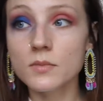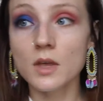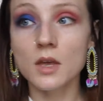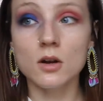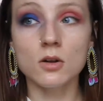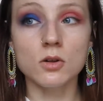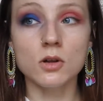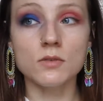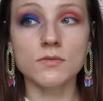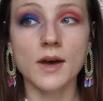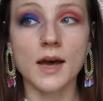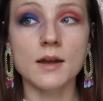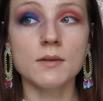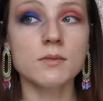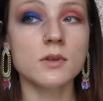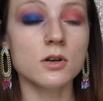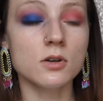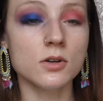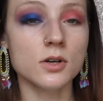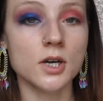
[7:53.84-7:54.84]
It'll look fine,
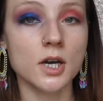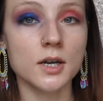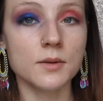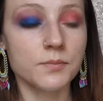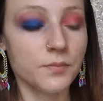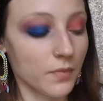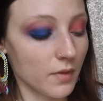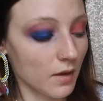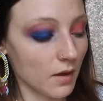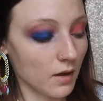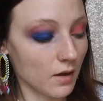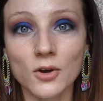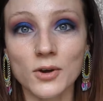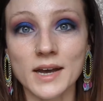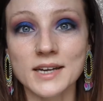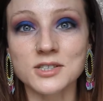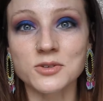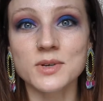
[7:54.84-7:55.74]
it'll look good. Okay,